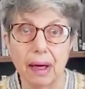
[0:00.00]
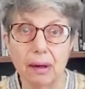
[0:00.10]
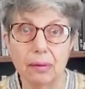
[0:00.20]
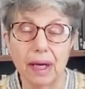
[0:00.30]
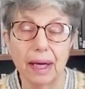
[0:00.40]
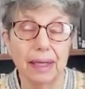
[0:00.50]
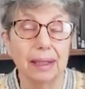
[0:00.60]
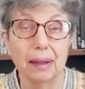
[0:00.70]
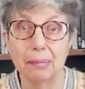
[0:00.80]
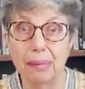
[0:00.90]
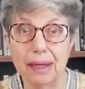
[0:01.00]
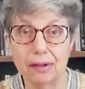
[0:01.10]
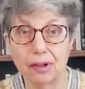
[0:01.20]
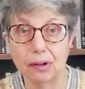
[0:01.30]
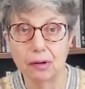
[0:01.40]
Okay,
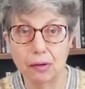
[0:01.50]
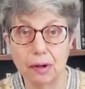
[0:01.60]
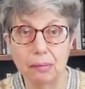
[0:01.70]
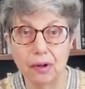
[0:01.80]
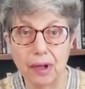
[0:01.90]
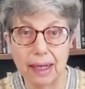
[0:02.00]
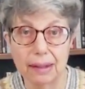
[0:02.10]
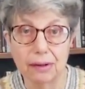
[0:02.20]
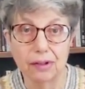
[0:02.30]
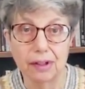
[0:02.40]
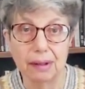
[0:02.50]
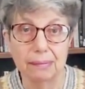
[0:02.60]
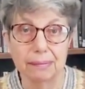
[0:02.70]
back to the grim reality.